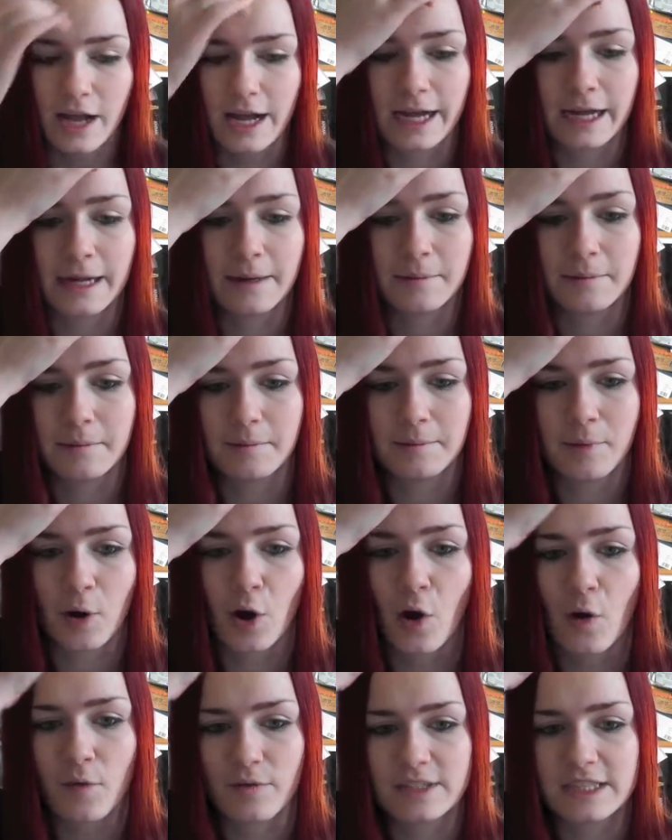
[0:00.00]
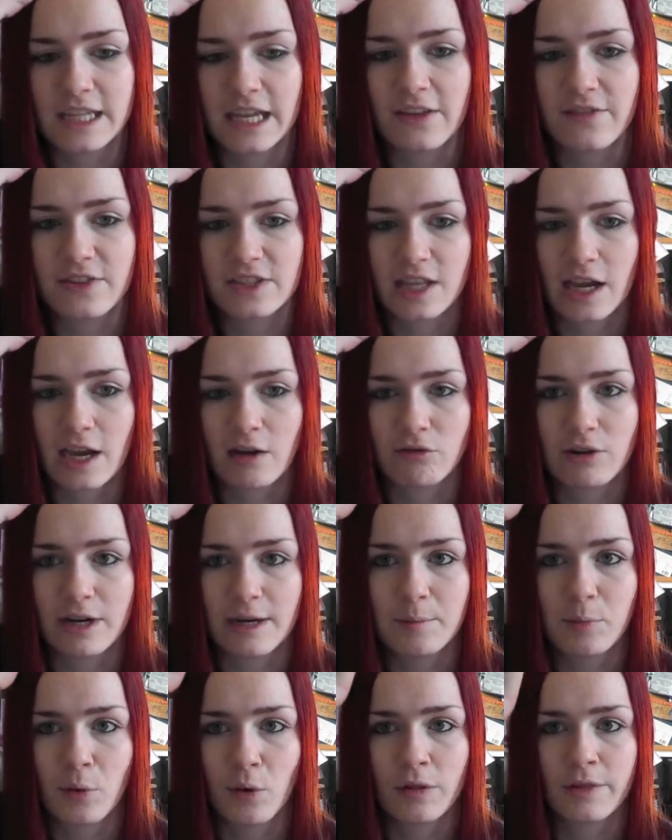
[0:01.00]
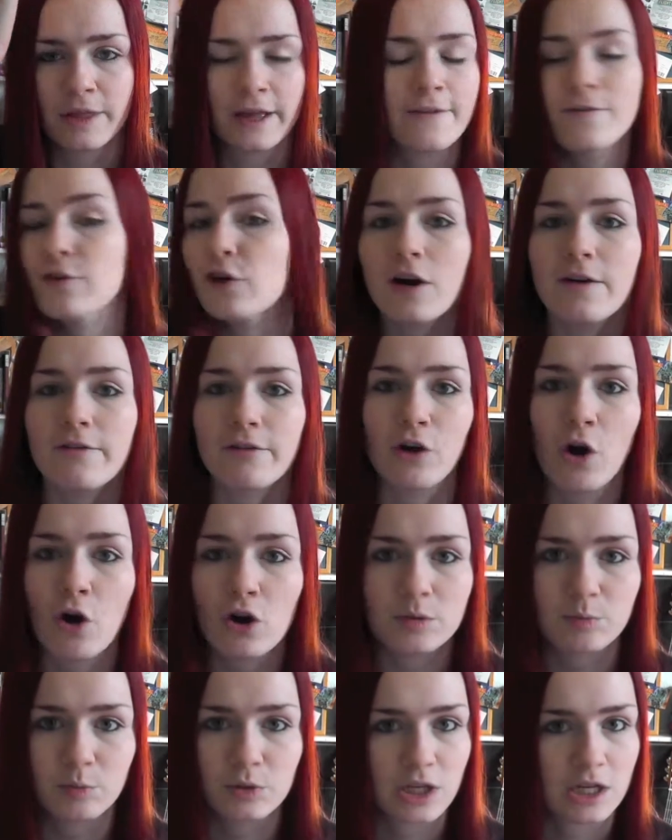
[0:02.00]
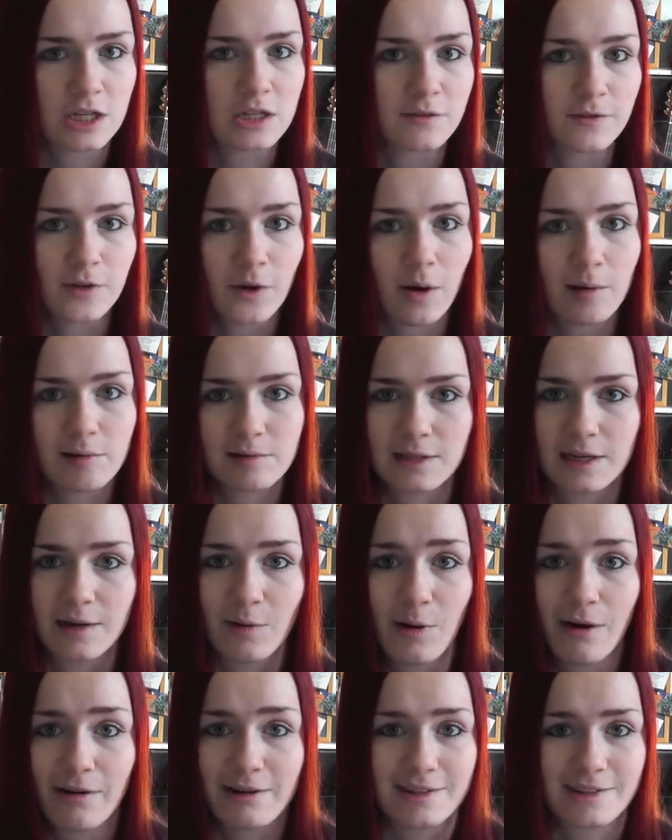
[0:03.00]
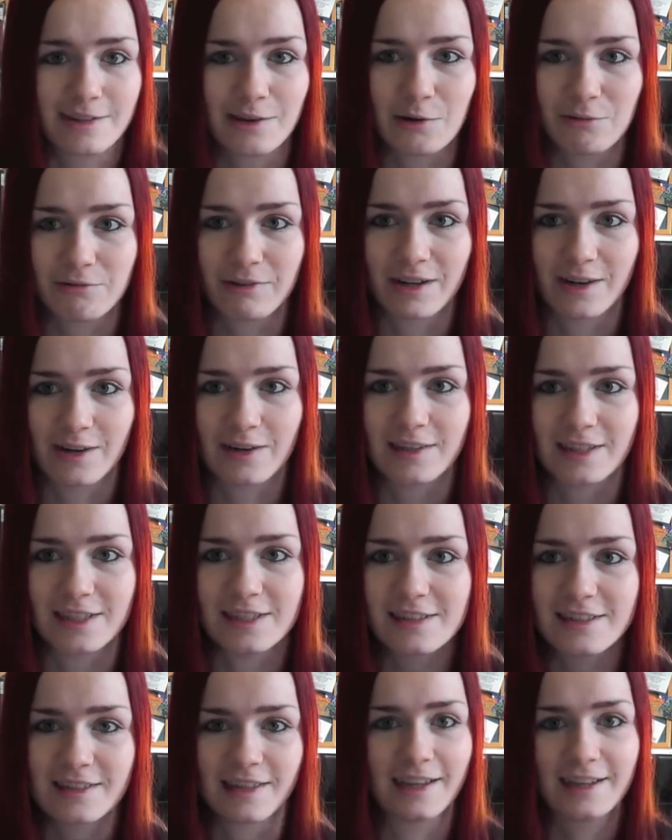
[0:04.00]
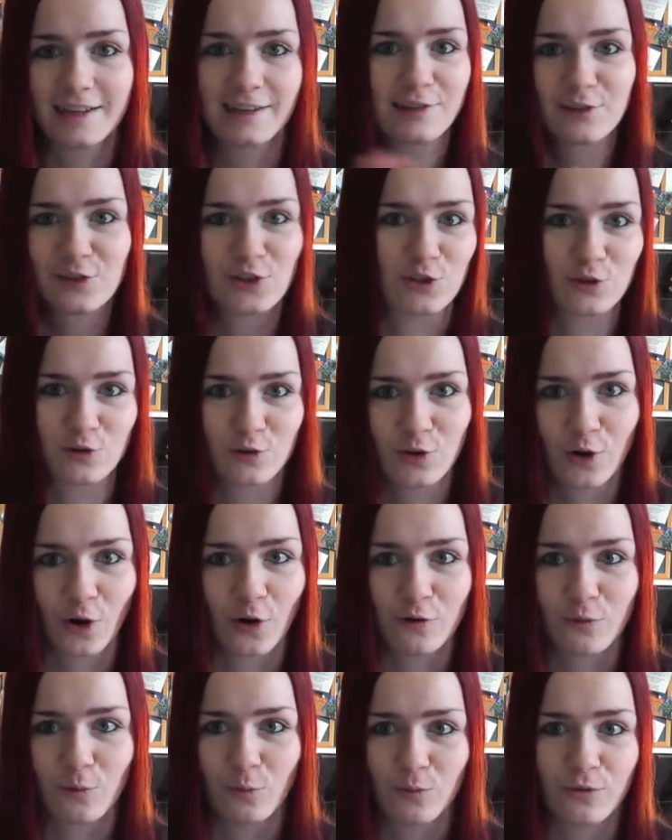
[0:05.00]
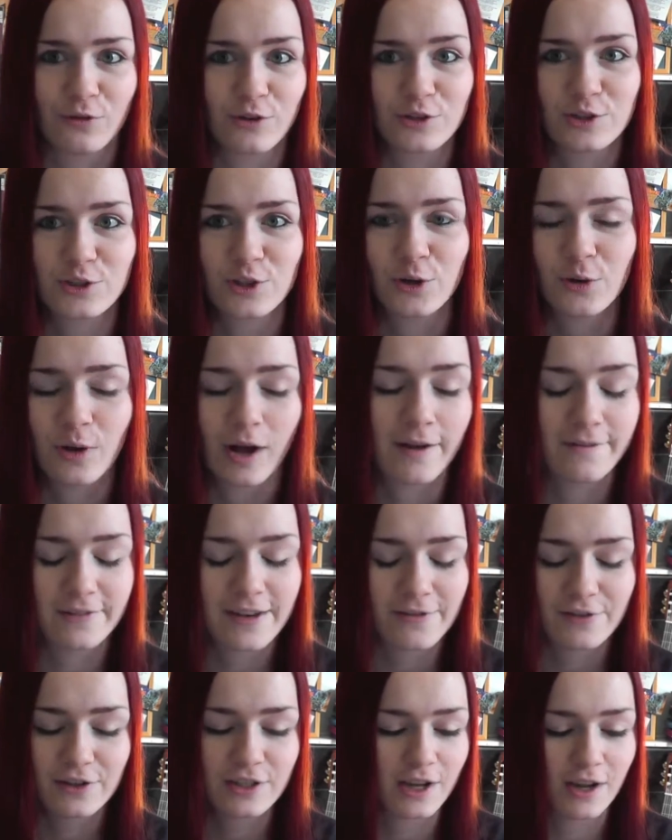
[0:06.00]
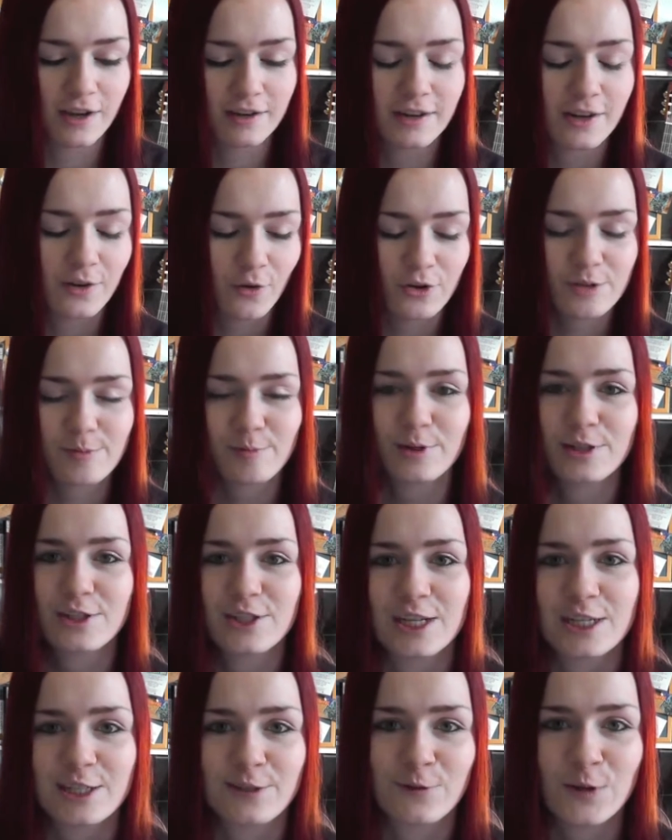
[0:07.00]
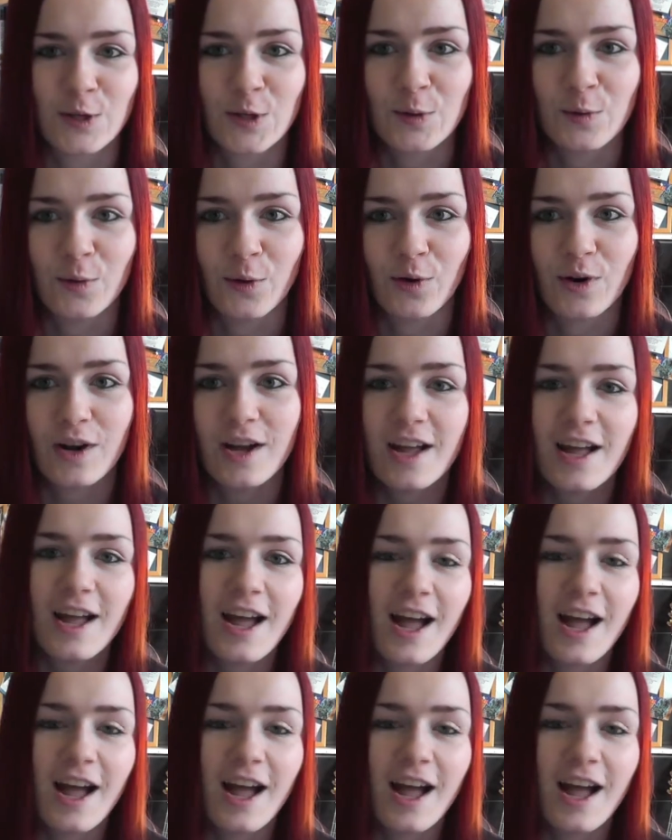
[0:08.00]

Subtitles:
But obviously if it's like a really important thing, if we're going for an Oxbridge interview, I would say wear a suit regardless, like just go for a suit. I've never done an Oxbridge interview or